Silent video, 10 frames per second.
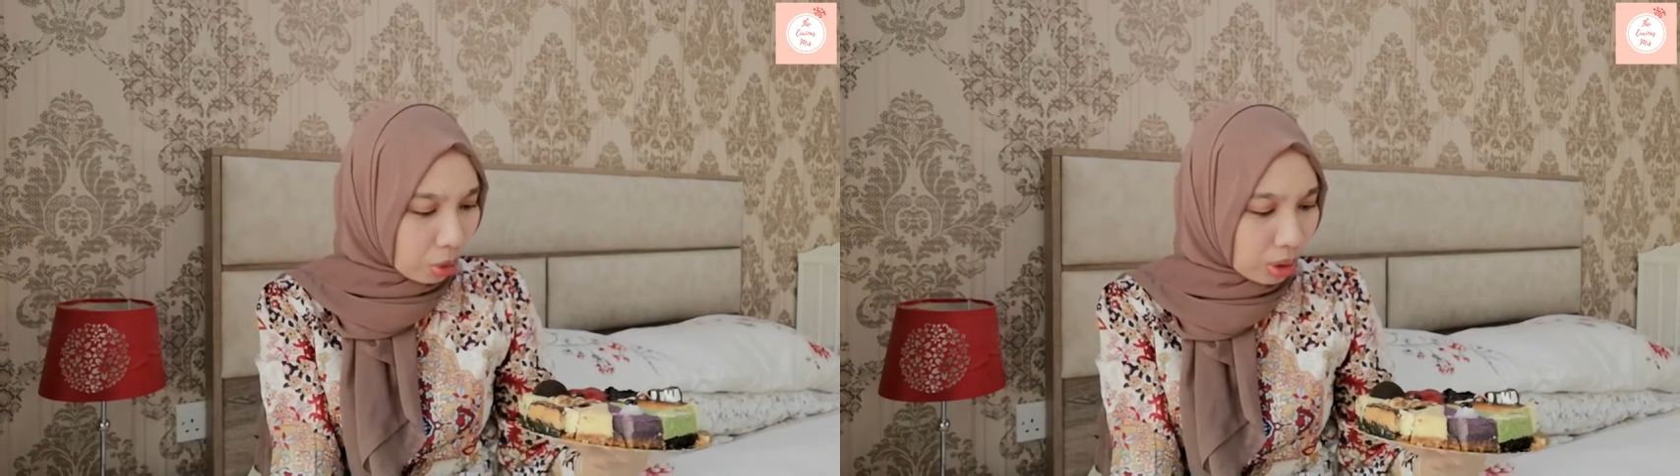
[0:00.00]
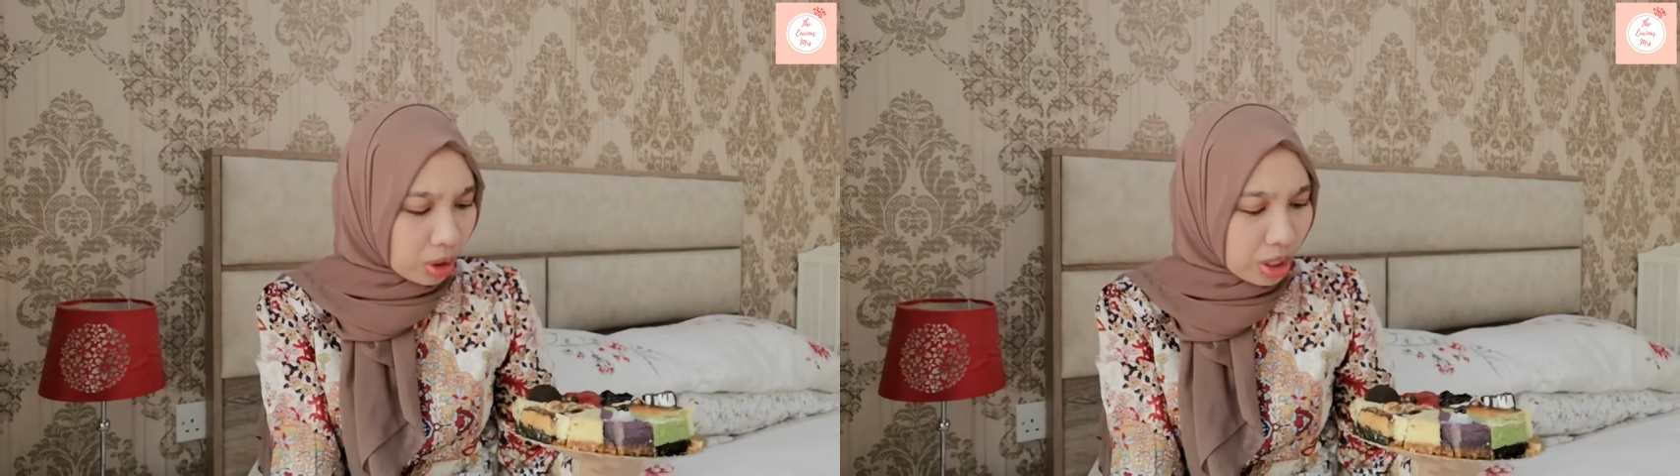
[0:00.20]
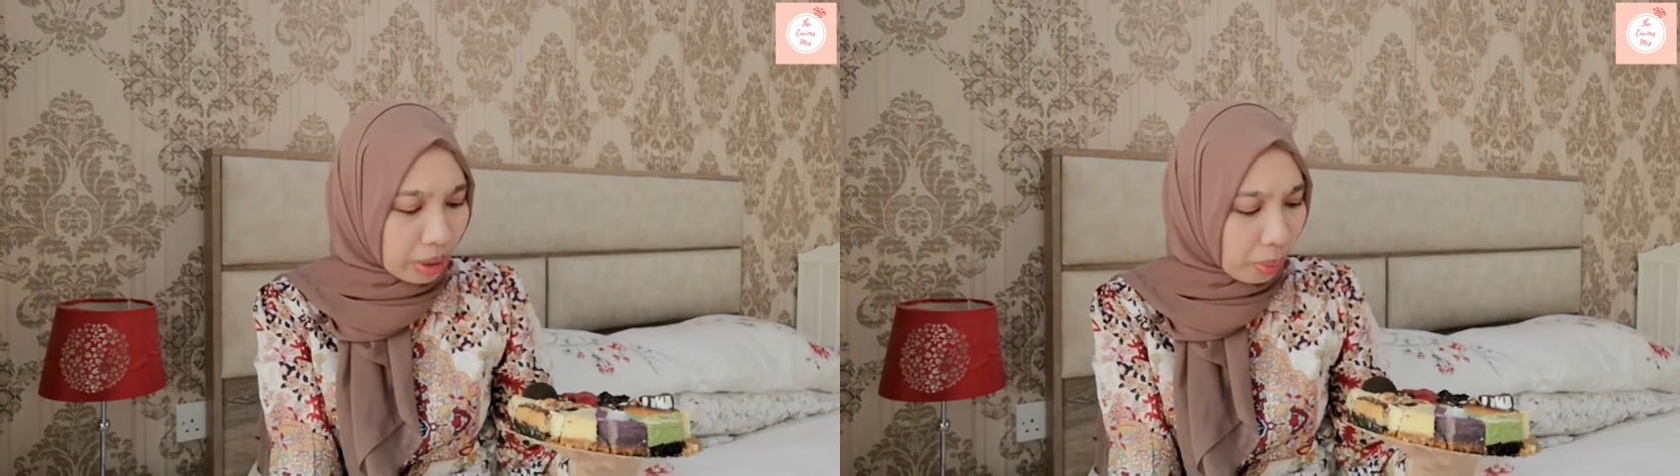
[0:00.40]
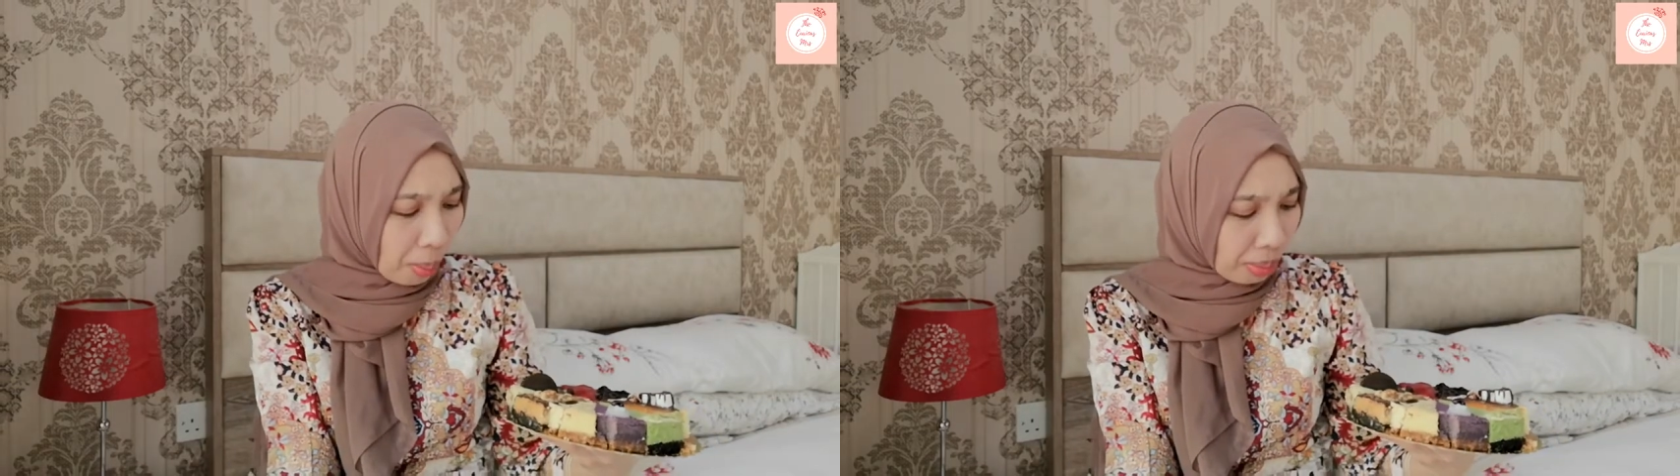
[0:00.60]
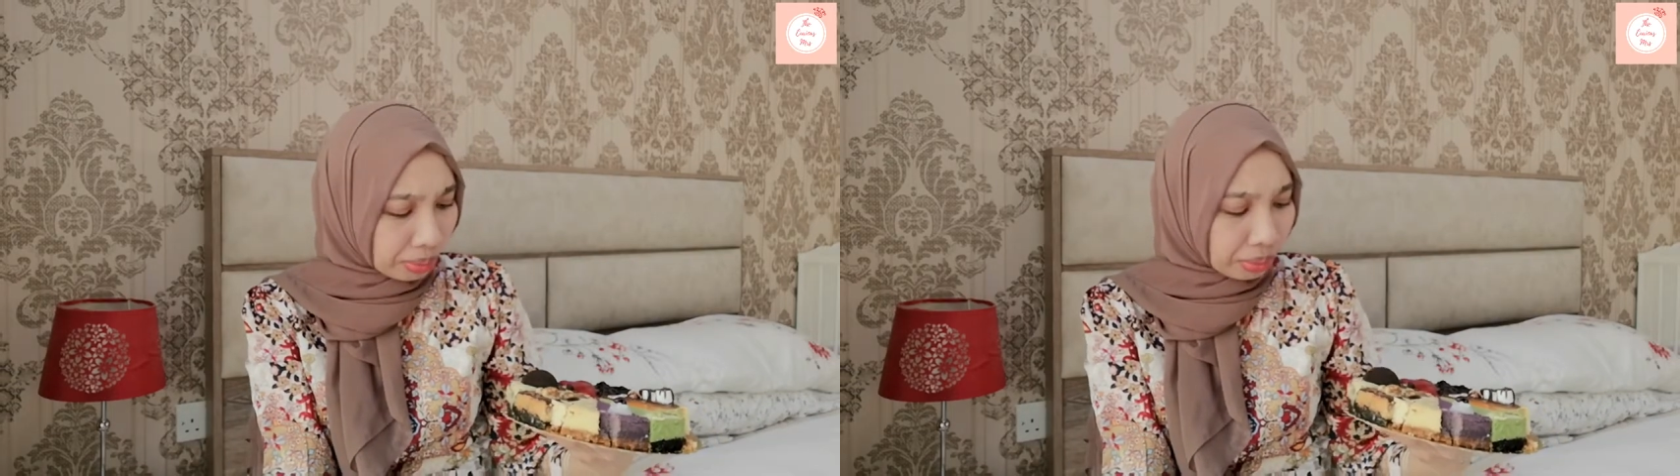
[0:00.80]
What is that?
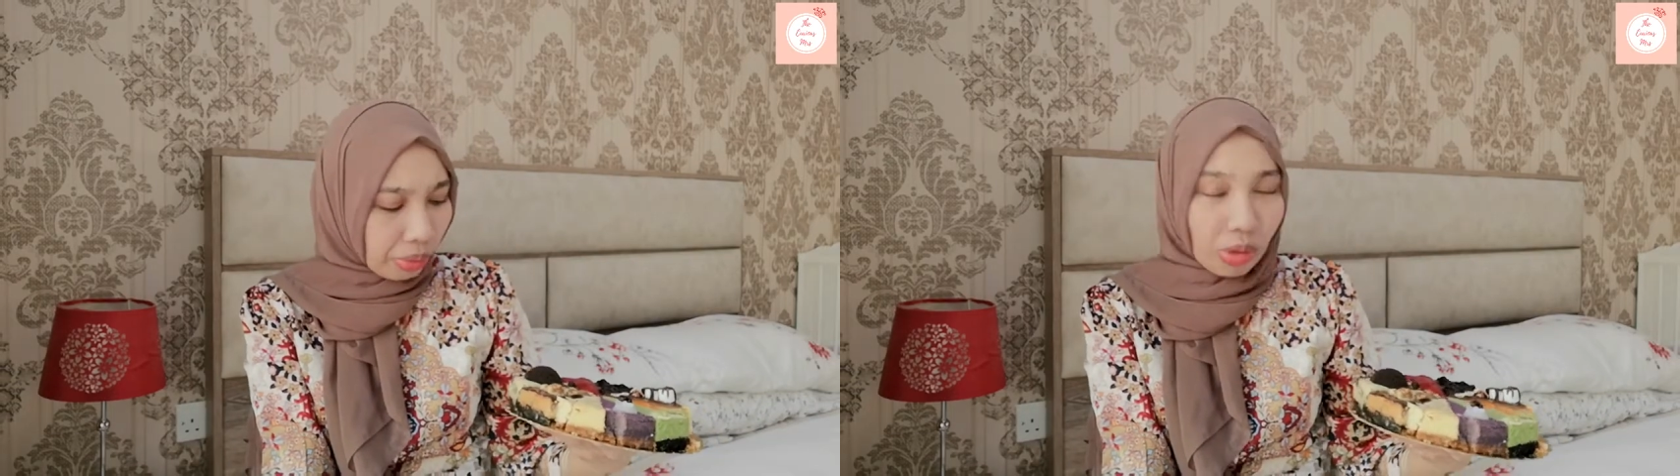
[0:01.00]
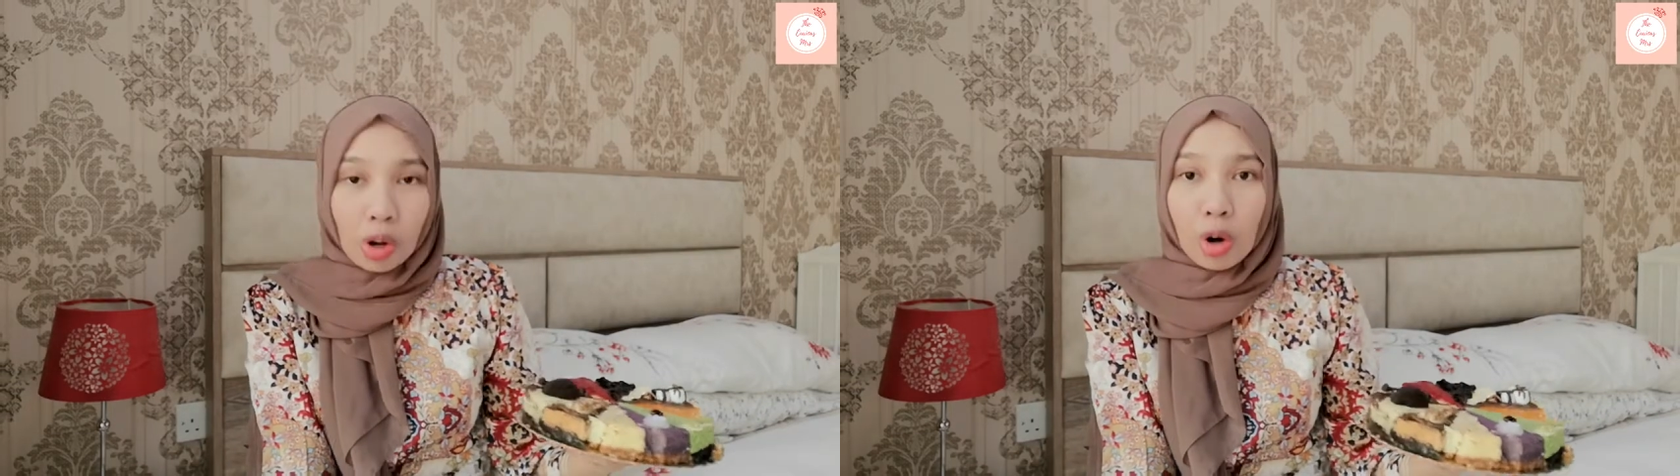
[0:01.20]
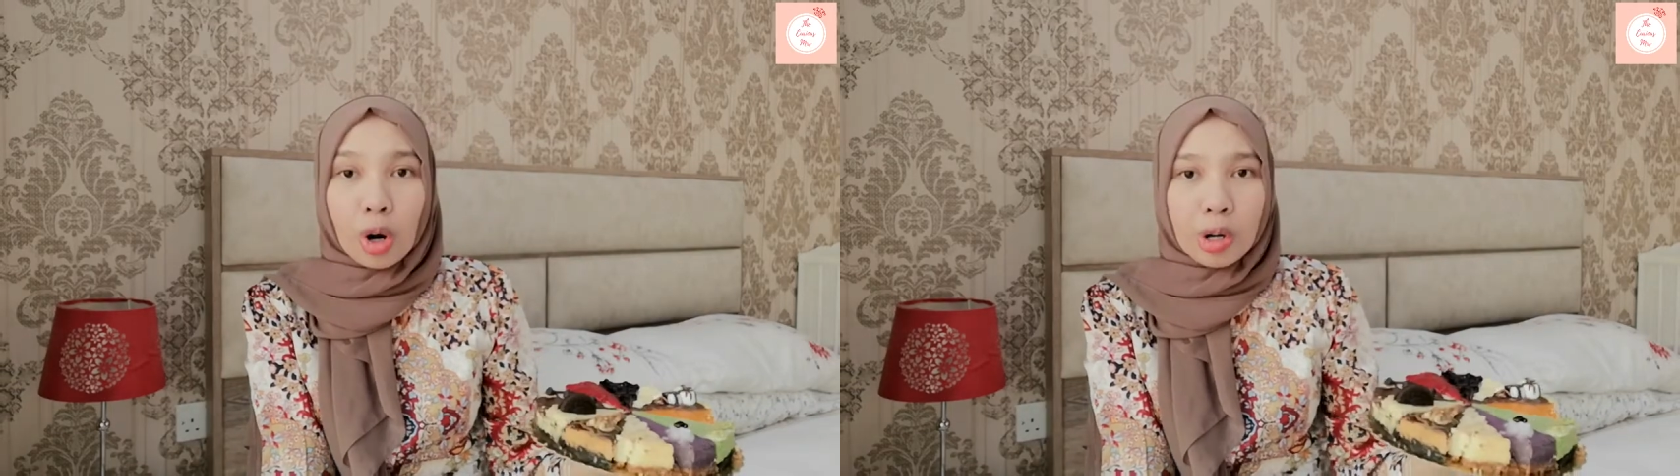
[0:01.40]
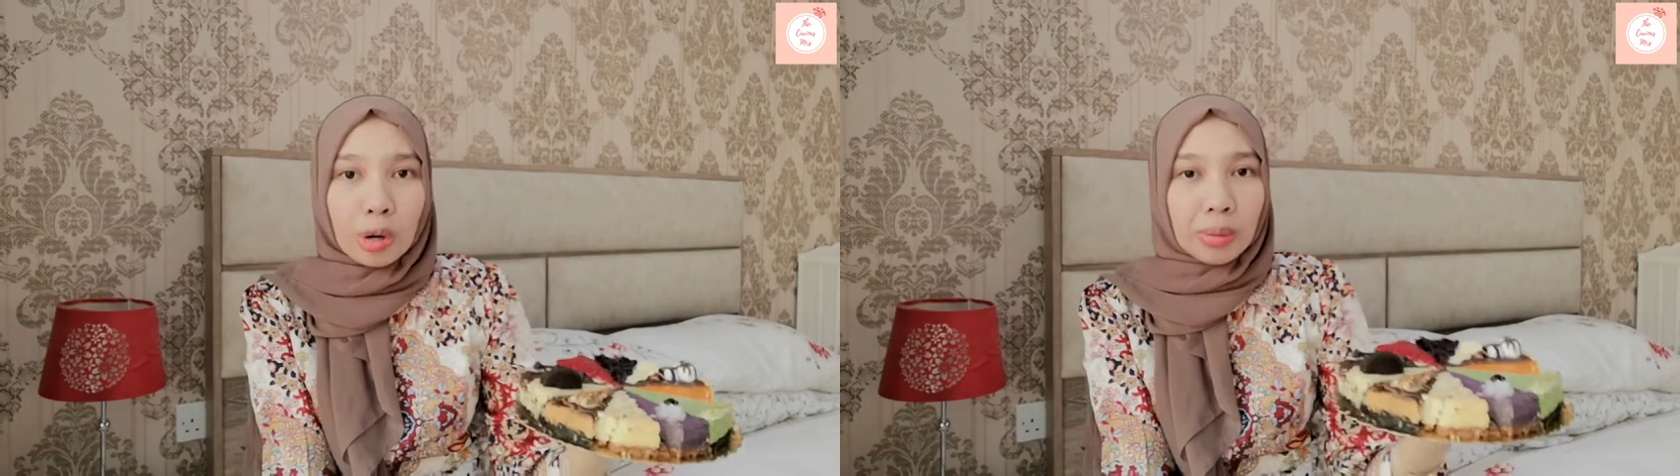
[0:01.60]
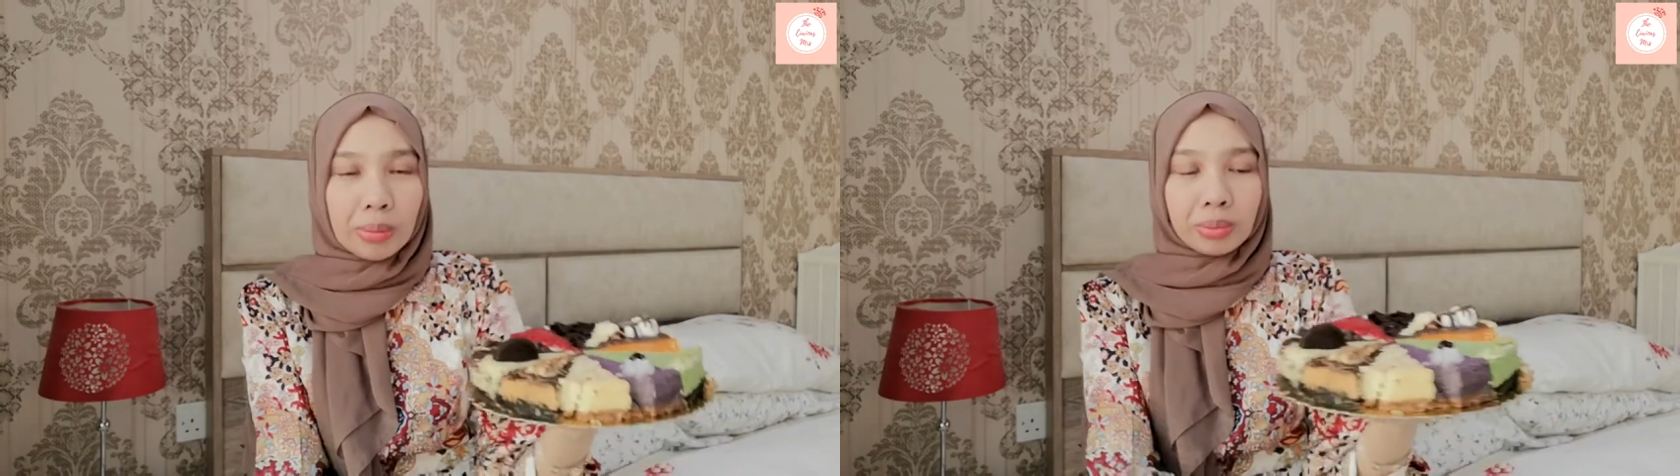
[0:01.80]

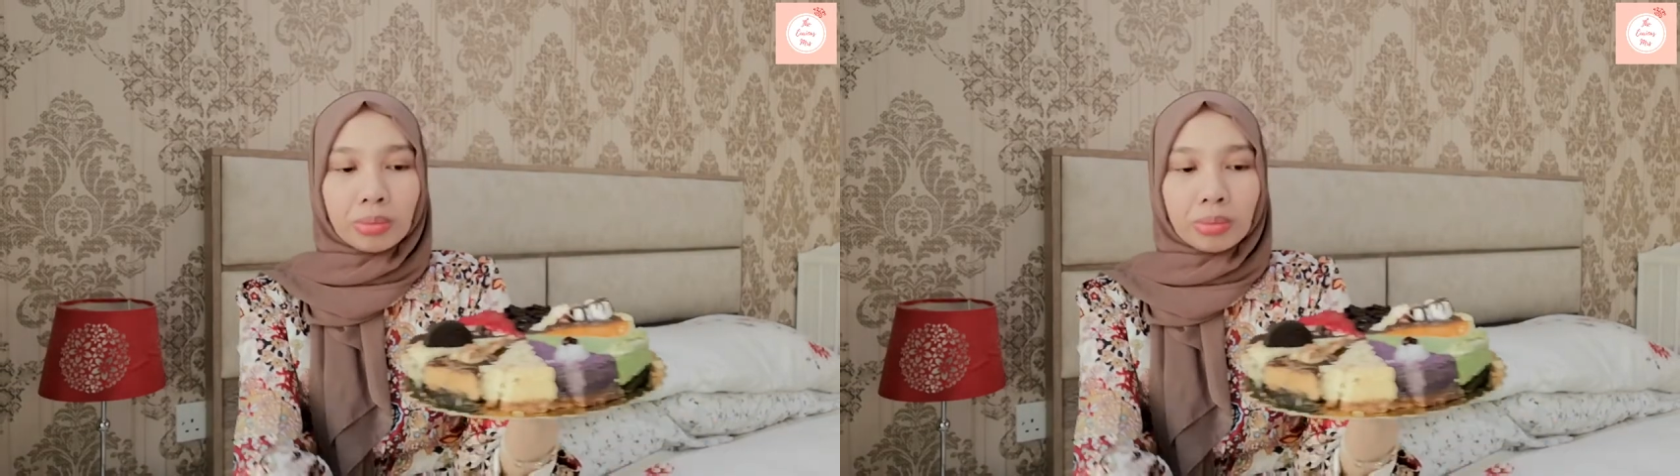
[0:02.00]
Oreo.